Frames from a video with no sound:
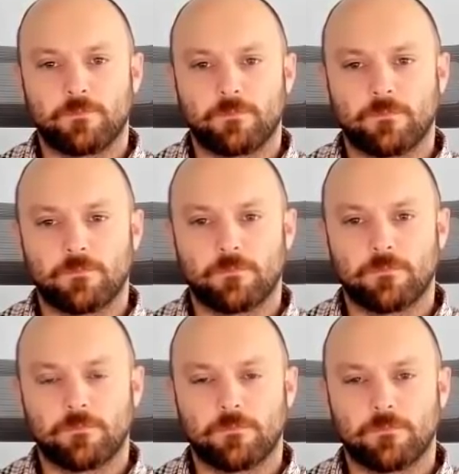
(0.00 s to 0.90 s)

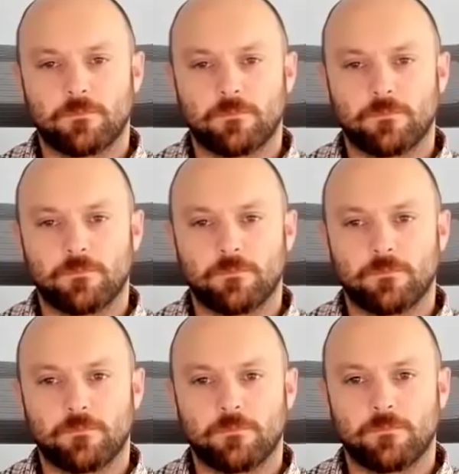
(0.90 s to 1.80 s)

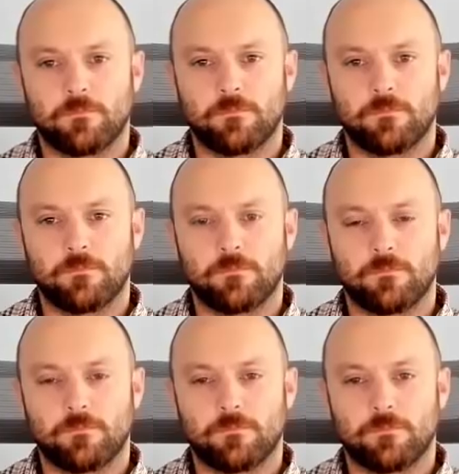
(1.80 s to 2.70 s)

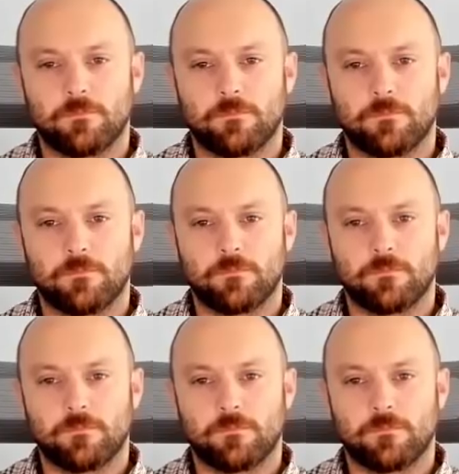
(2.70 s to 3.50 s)
(not speaking)